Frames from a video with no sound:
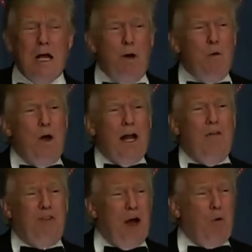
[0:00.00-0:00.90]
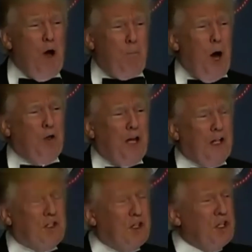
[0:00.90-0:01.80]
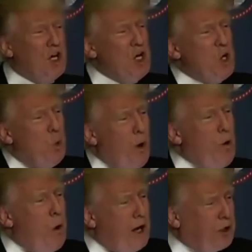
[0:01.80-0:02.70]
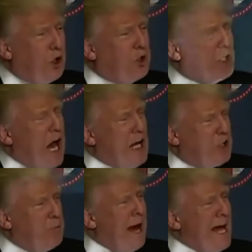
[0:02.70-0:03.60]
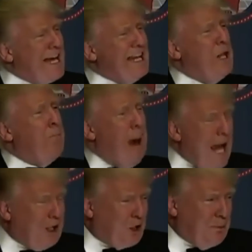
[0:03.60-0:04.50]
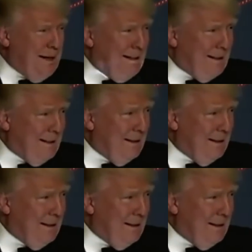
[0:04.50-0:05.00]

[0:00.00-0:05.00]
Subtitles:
If they're real protesters, we want those signs made in the basement.